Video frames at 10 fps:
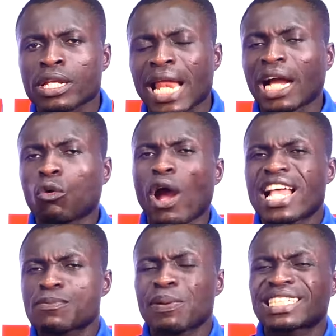Nanko
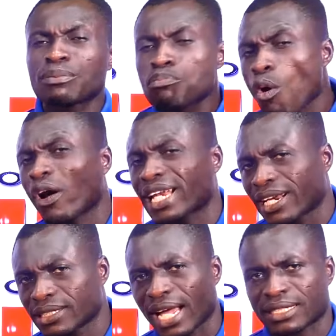expect more
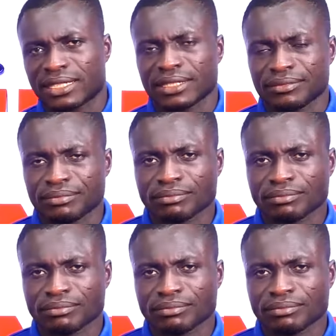than that.